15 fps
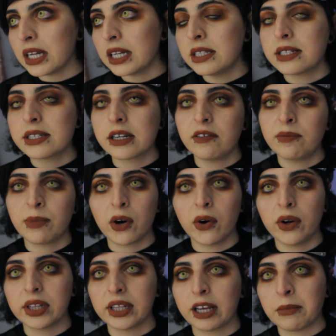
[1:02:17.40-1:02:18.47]
instead of
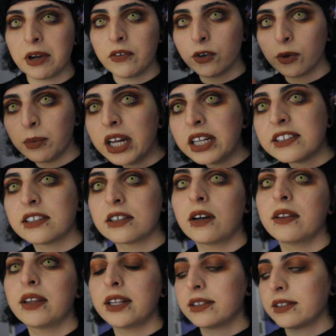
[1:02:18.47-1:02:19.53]
borrowing like my roommates and
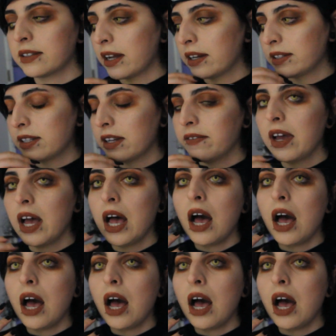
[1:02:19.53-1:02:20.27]
all that kind of stuff.